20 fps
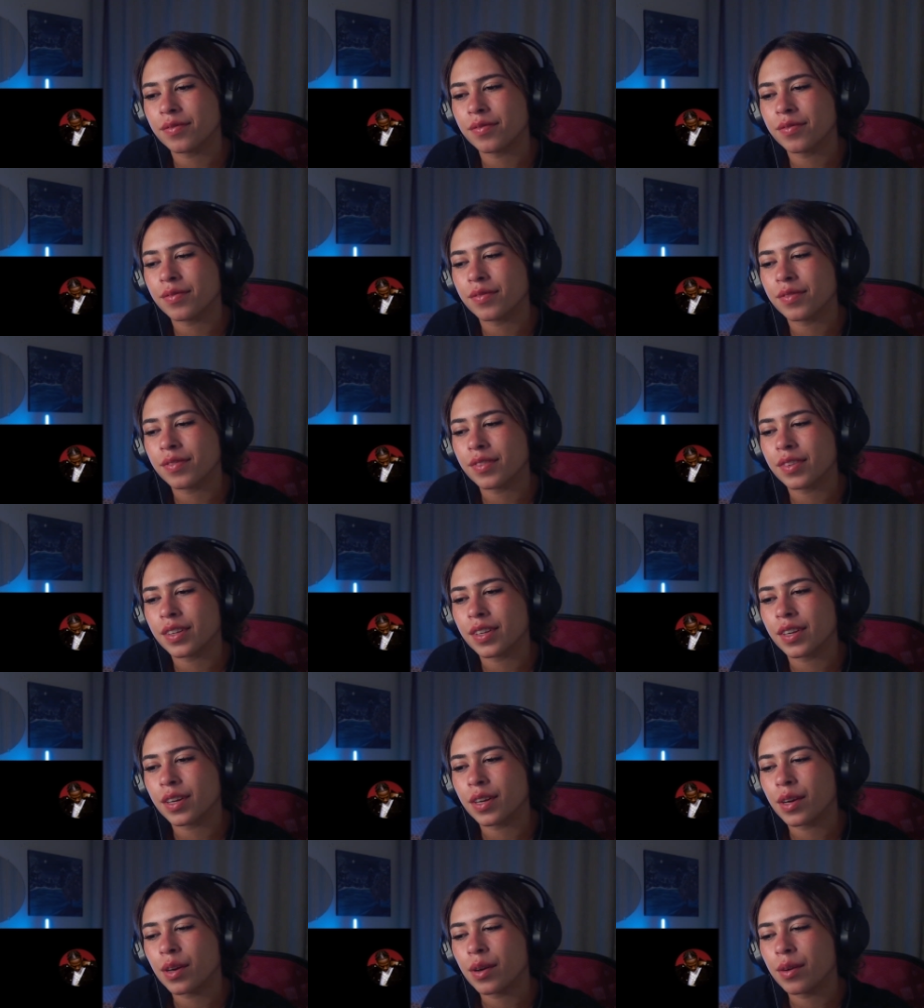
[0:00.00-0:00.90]
is.
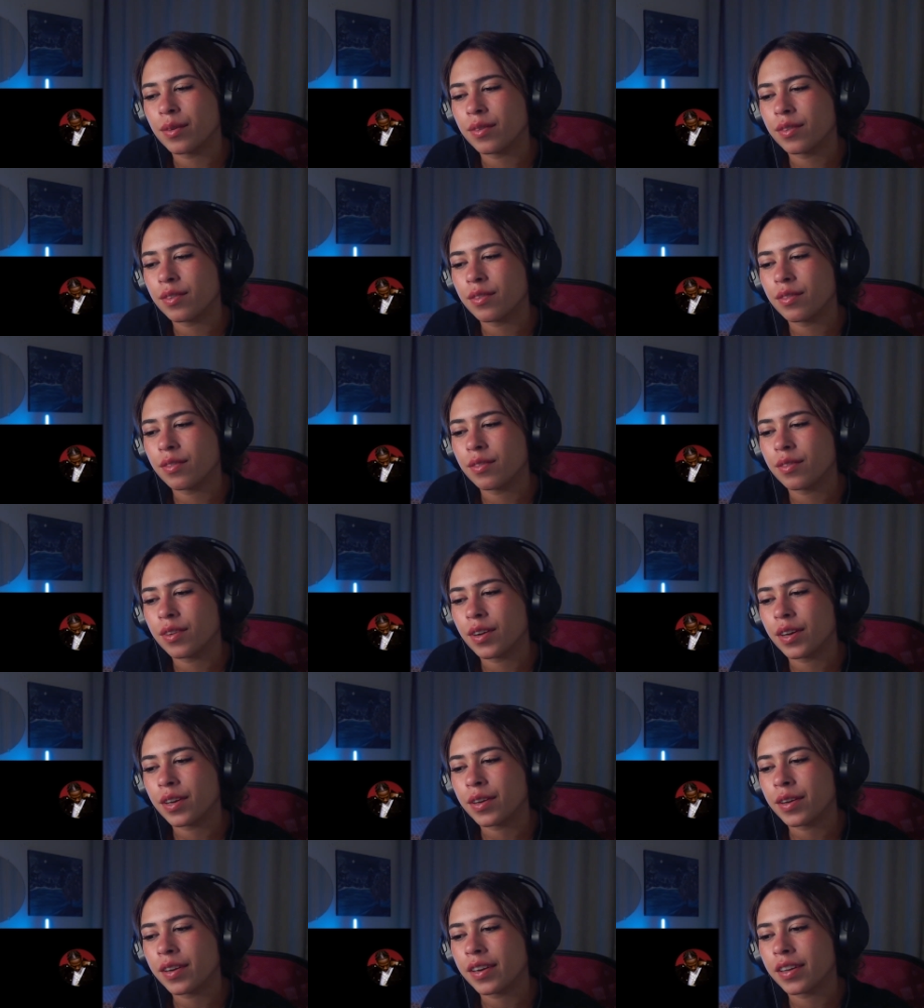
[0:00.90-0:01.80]
What
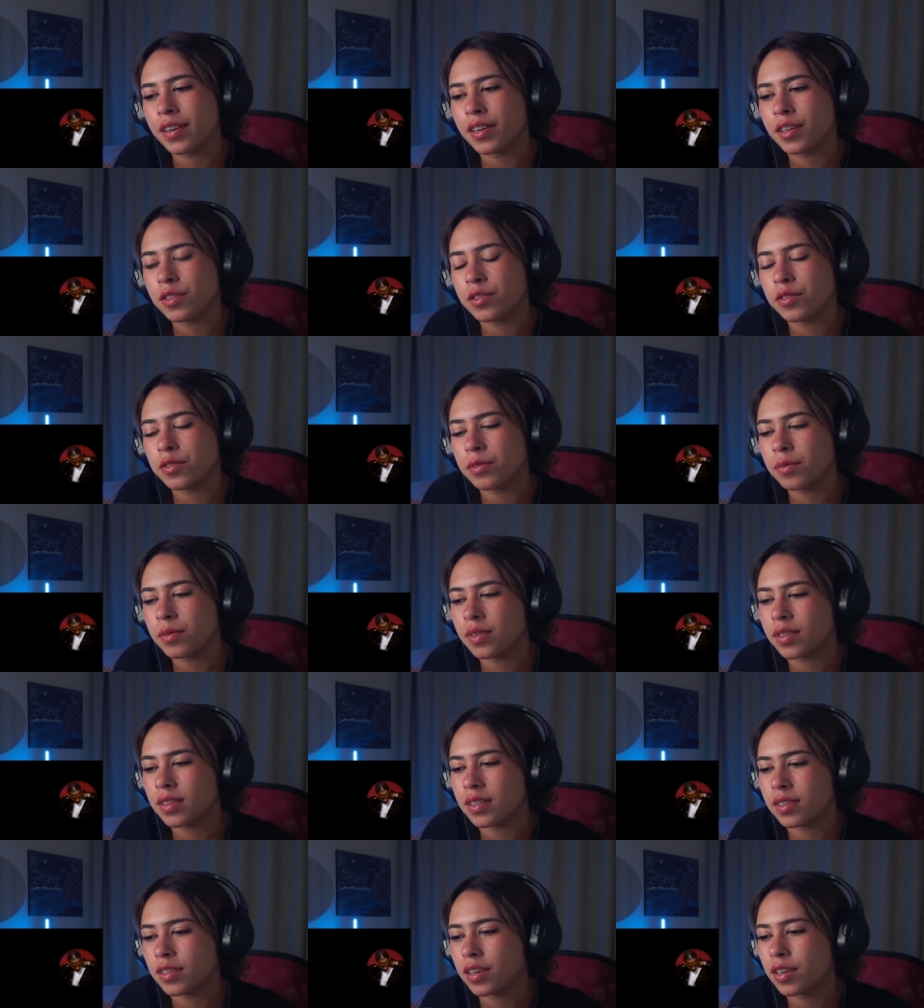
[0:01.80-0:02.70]
are you gonna do with
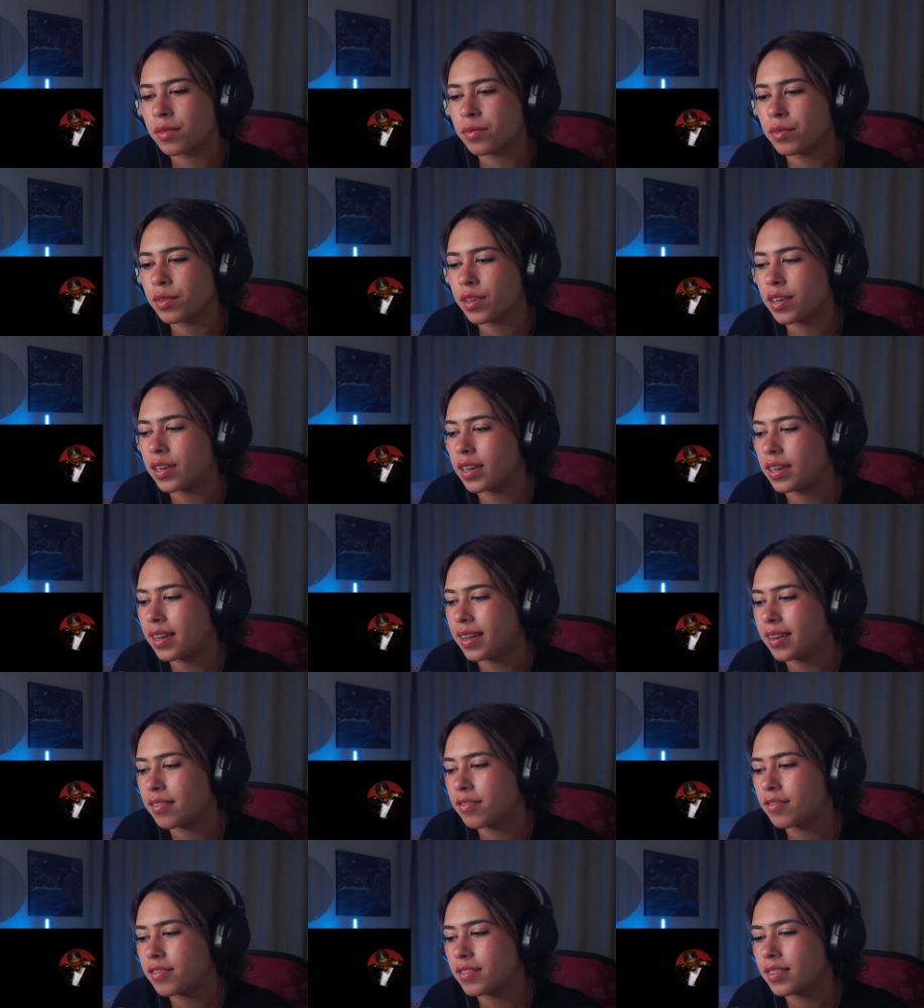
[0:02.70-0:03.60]
the time you got
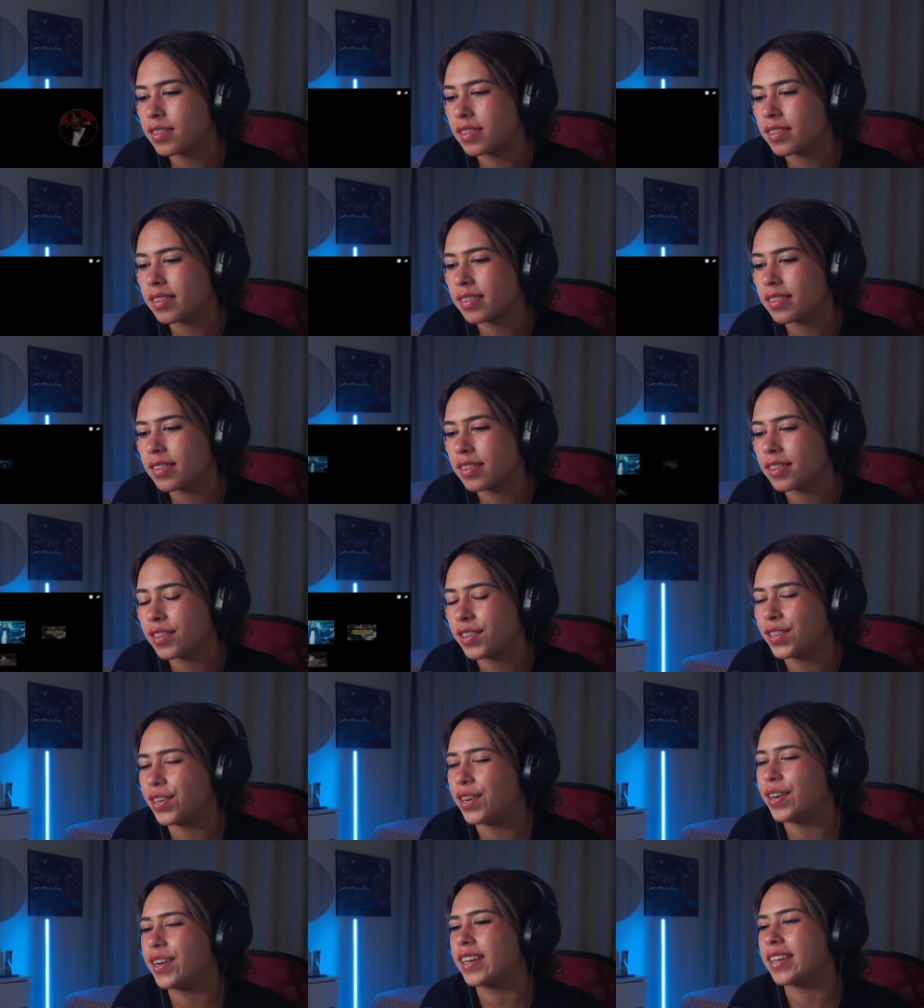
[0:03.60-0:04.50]
left?
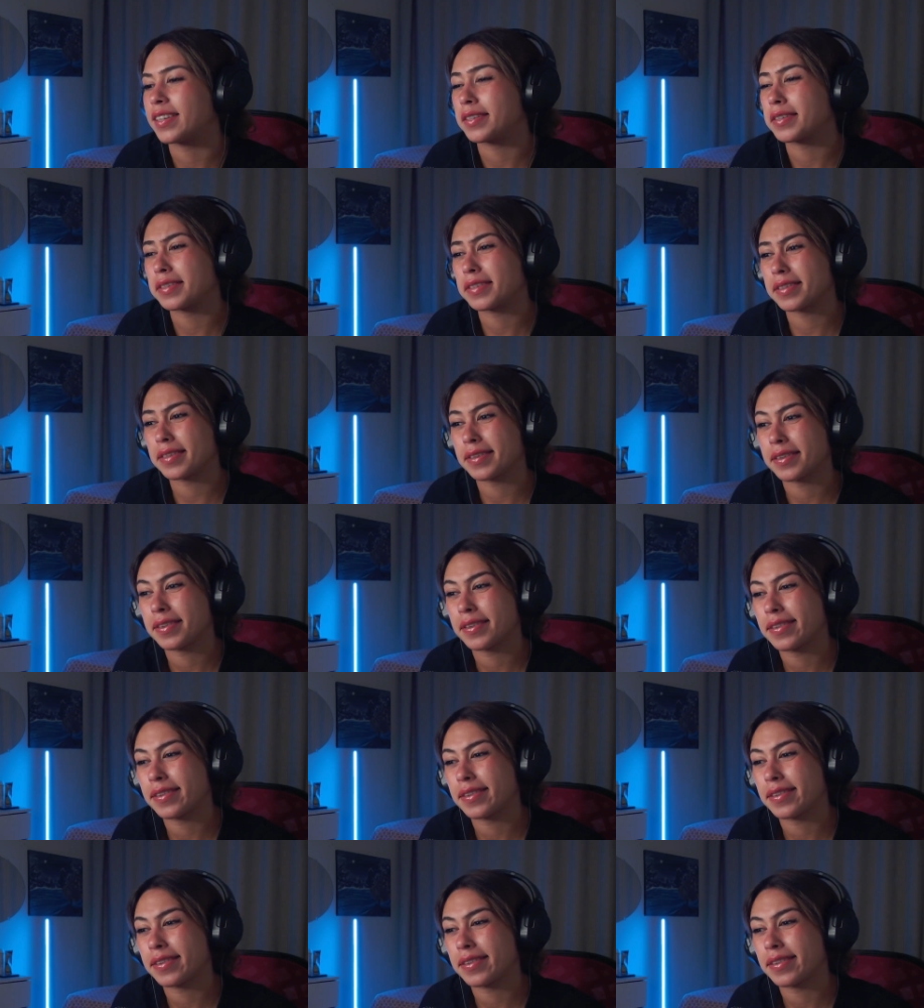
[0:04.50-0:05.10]
Nice.